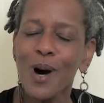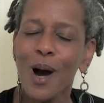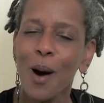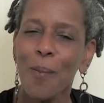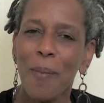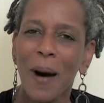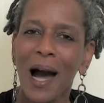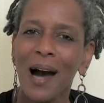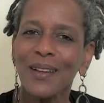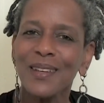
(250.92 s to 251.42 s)

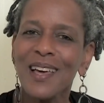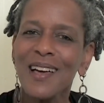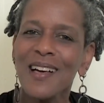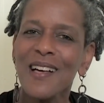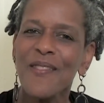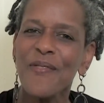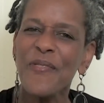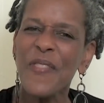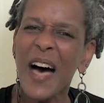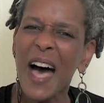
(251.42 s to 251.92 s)
about
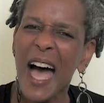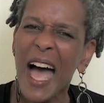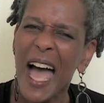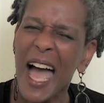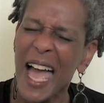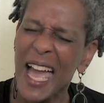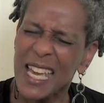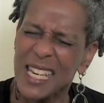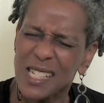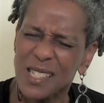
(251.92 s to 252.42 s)
the
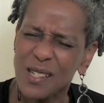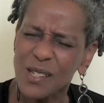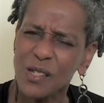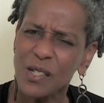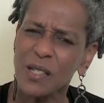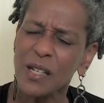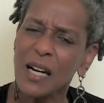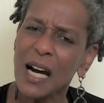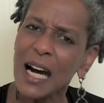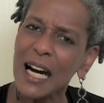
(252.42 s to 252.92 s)

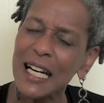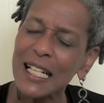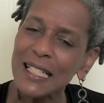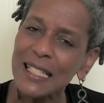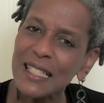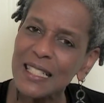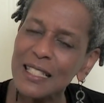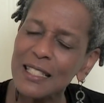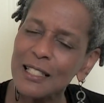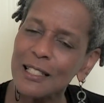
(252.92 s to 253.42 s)
anger I
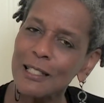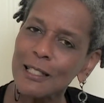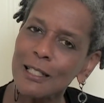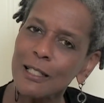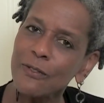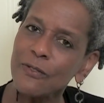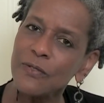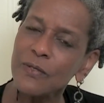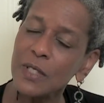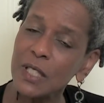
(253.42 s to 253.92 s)

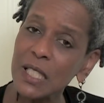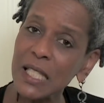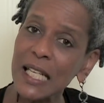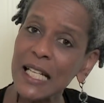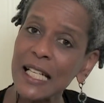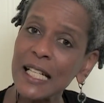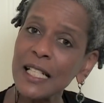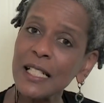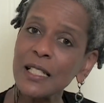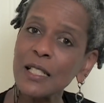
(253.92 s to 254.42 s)
stuffed
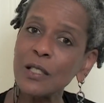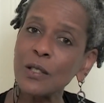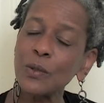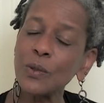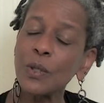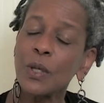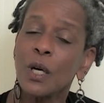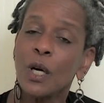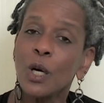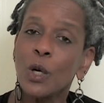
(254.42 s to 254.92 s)

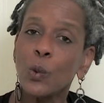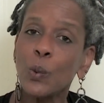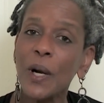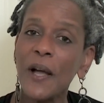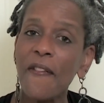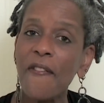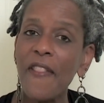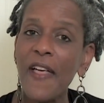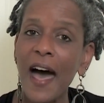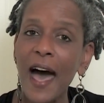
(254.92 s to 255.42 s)
down
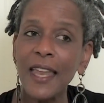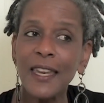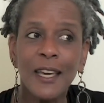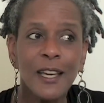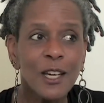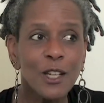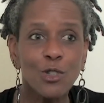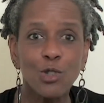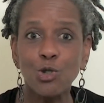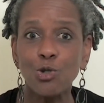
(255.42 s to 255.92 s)
when that
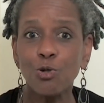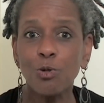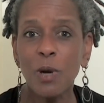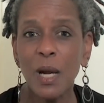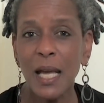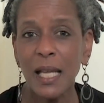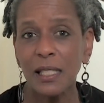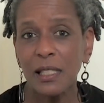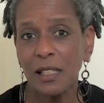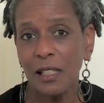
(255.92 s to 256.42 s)

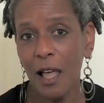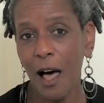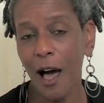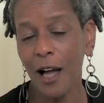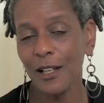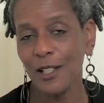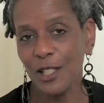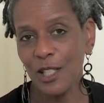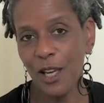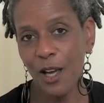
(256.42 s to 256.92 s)

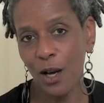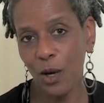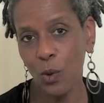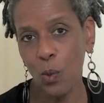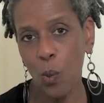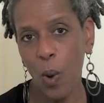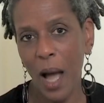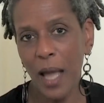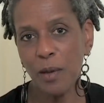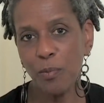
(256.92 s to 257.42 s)
dreadlocked
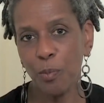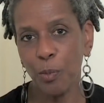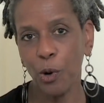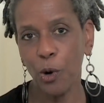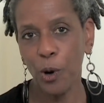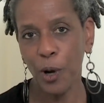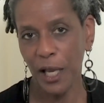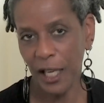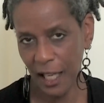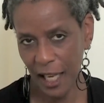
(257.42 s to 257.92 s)
young white
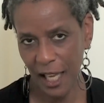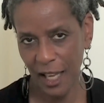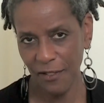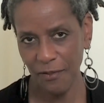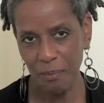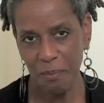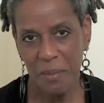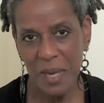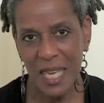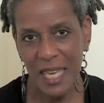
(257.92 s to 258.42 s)
boy gave
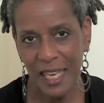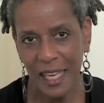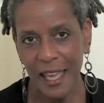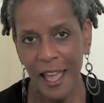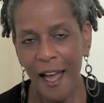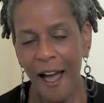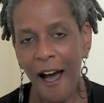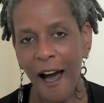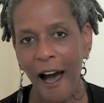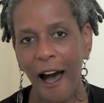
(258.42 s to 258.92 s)

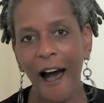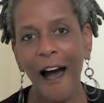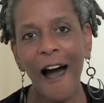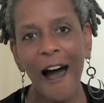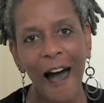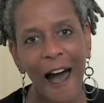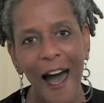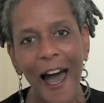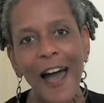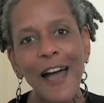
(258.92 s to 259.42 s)
me a
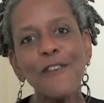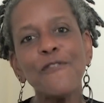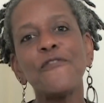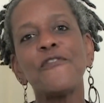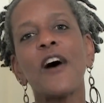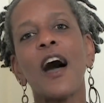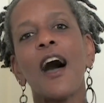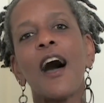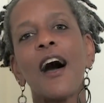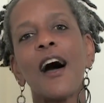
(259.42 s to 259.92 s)
high
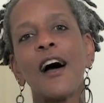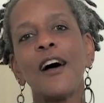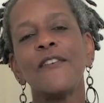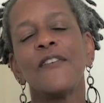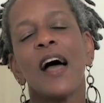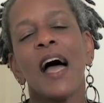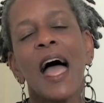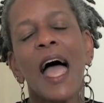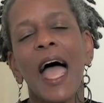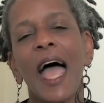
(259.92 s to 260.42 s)
five
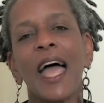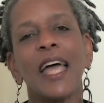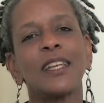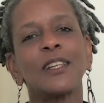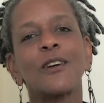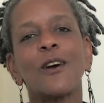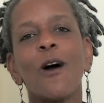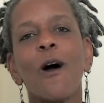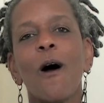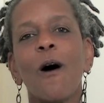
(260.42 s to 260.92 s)

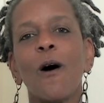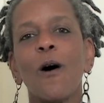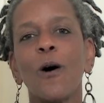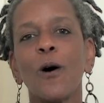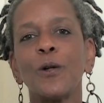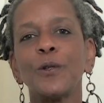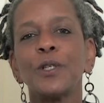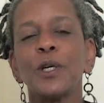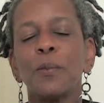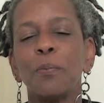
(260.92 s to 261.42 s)
and
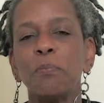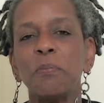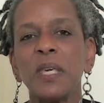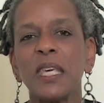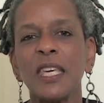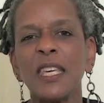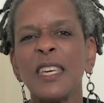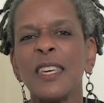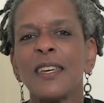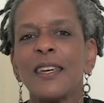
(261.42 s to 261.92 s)
called
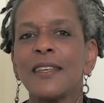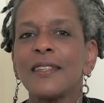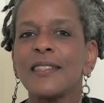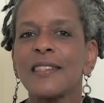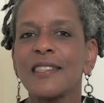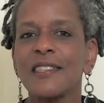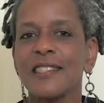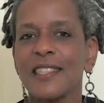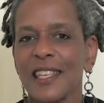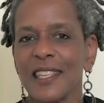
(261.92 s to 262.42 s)
me
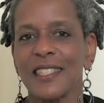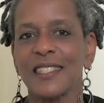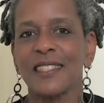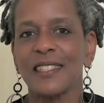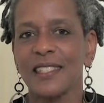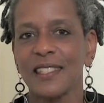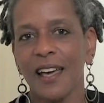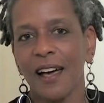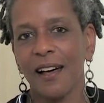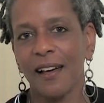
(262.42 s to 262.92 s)

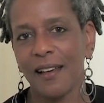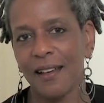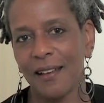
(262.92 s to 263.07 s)
sister.